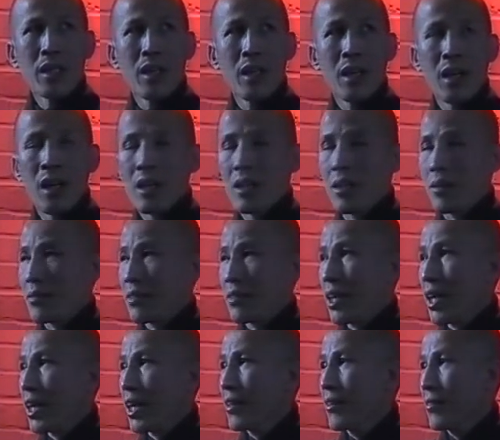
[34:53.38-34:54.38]
we spend
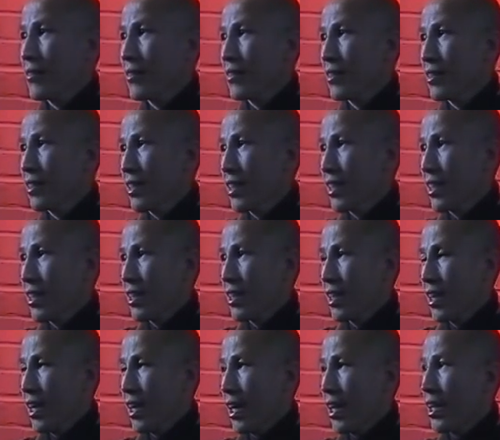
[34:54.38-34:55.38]
a lot of time,
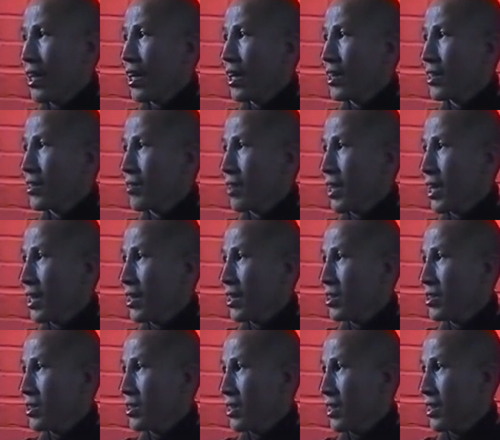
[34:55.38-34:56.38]
a
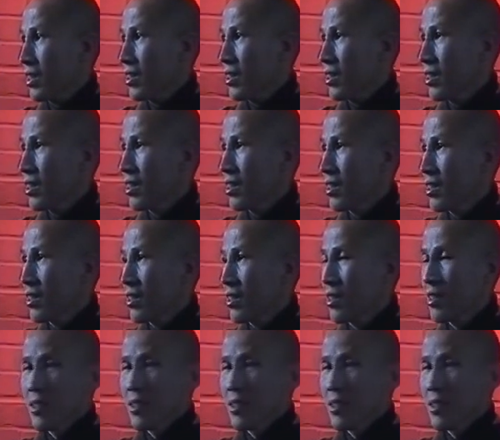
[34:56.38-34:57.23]
lot of energy,